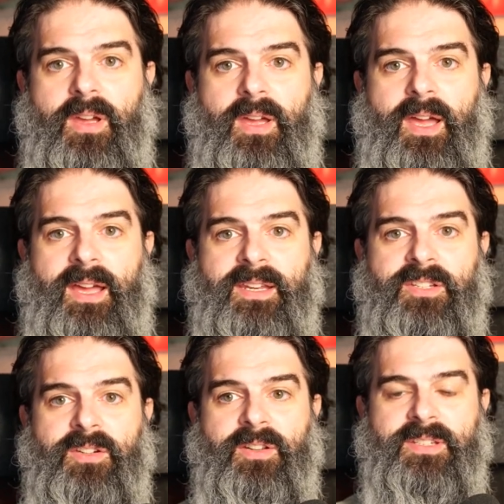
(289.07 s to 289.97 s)
And as
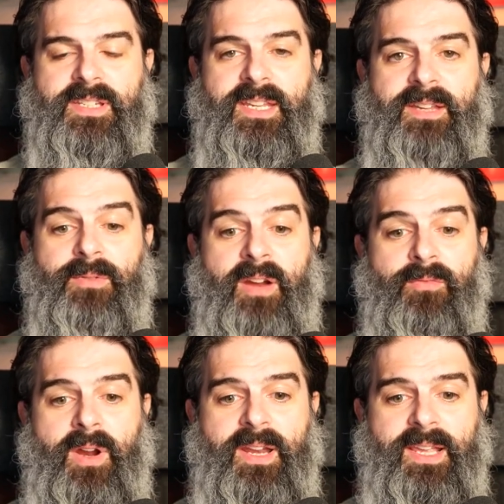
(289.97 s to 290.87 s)
you can see, when I
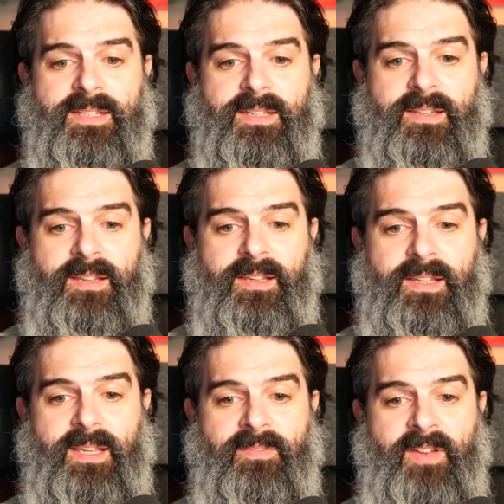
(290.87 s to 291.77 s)
run it,
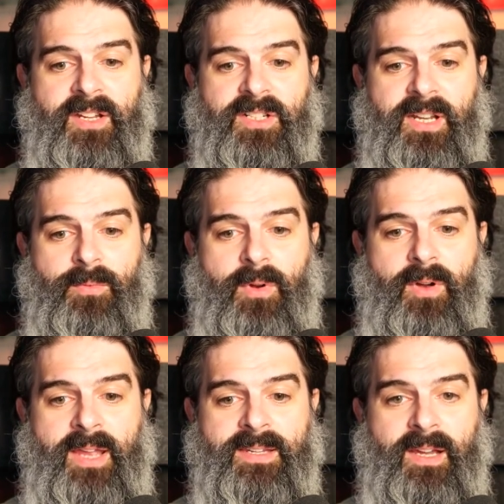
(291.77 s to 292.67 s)
it eventually will end up